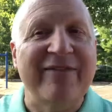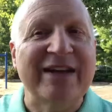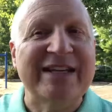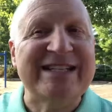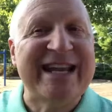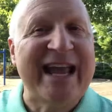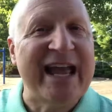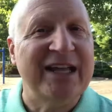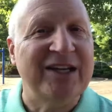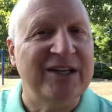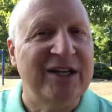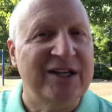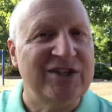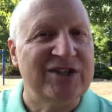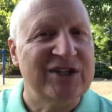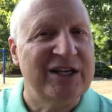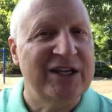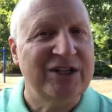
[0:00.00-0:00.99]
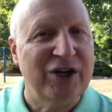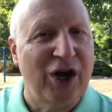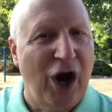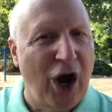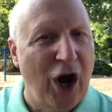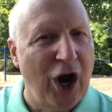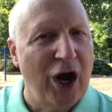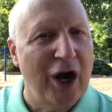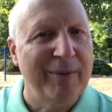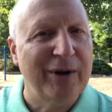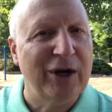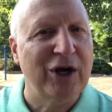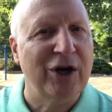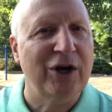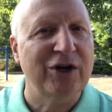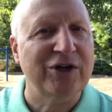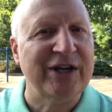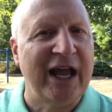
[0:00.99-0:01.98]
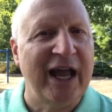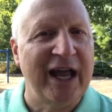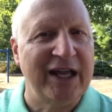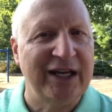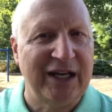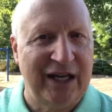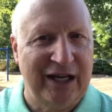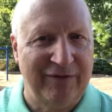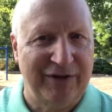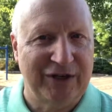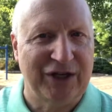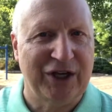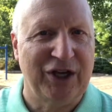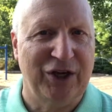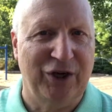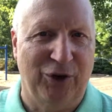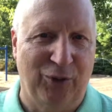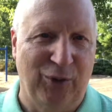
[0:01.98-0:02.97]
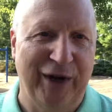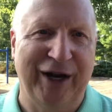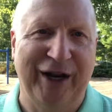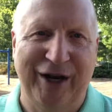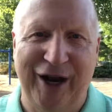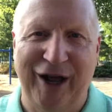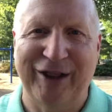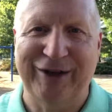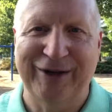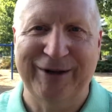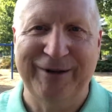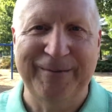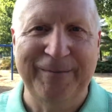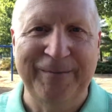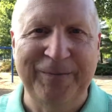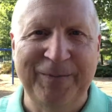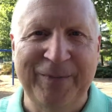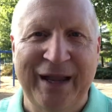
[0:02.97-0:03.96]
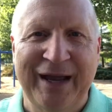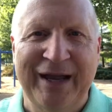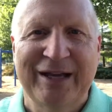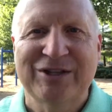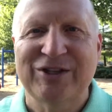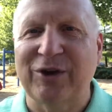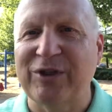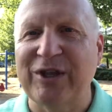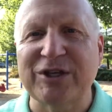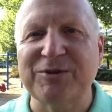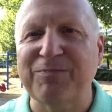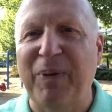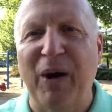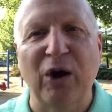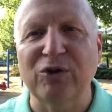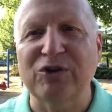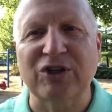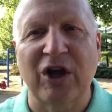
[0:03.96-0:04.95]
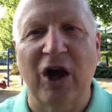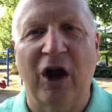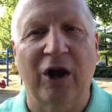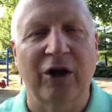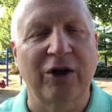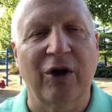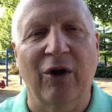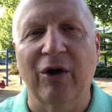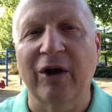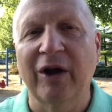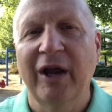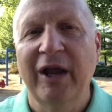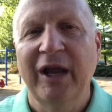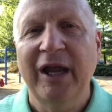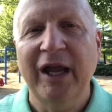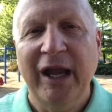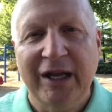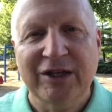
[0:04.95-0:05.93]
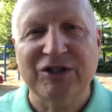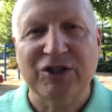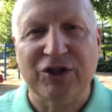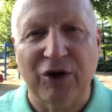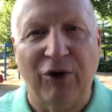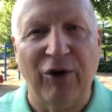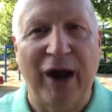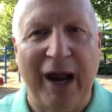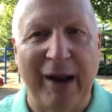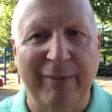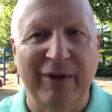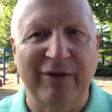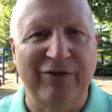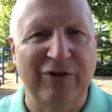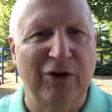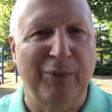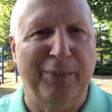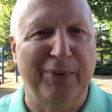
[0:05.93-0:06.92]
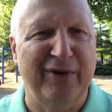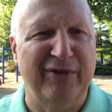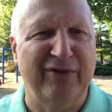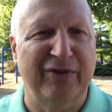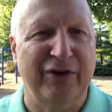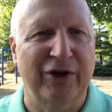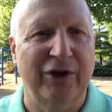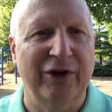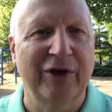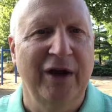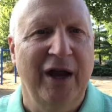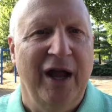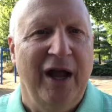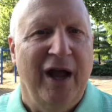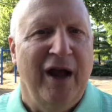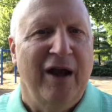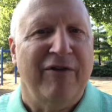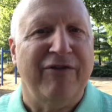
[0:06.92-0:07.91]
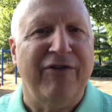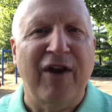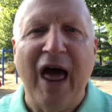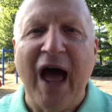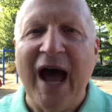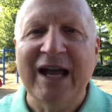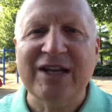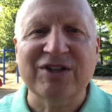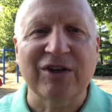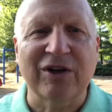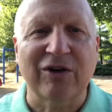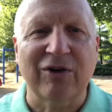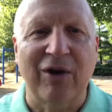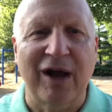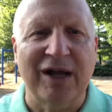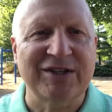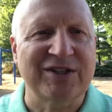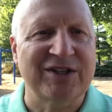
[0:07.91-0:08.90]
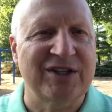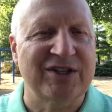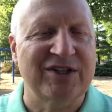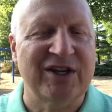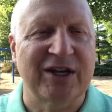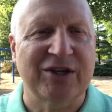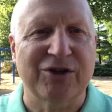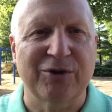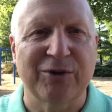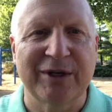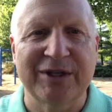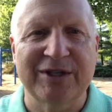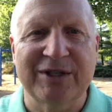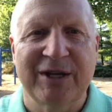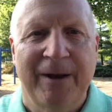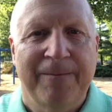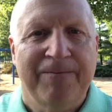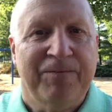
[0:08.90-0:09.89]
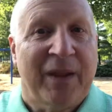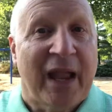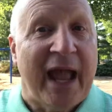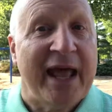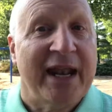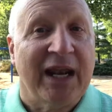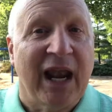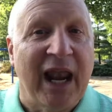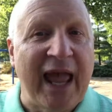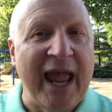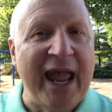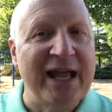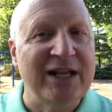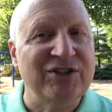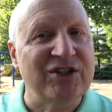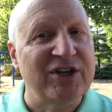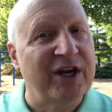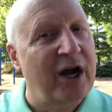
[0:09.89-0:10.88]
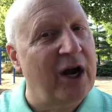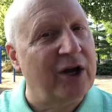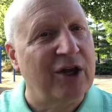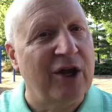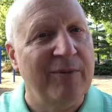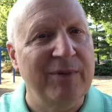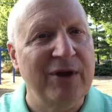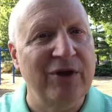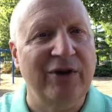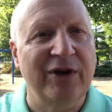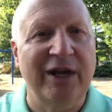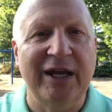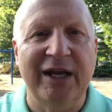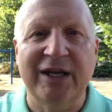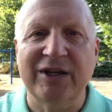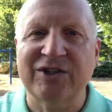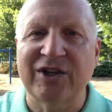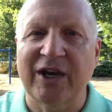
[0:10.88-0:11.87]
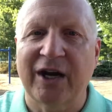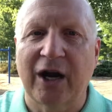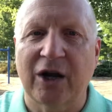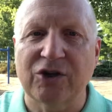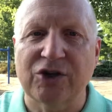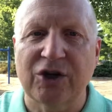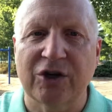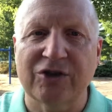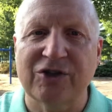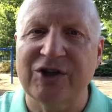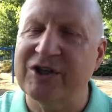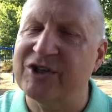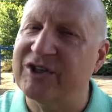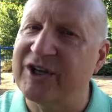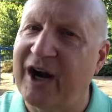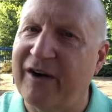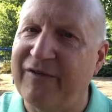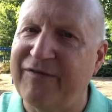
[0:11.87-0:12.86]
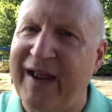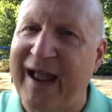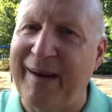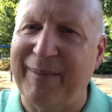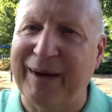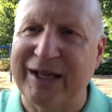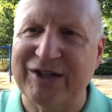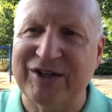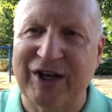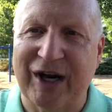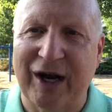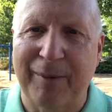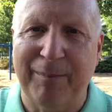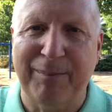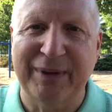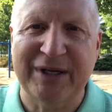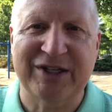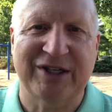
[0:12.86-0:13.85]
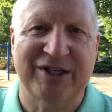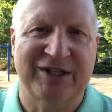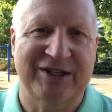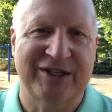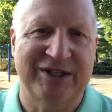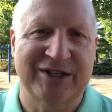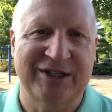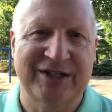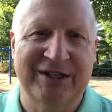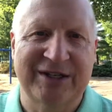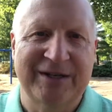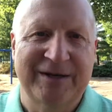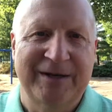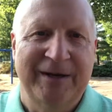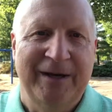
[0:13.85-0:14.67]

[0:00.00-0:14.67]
have a tendency to harm, hurt, and even kill one another. So, this postcard, or Instagram if you prefer, flies across the centuries and lands in our communities and our churches and our families and our businesses.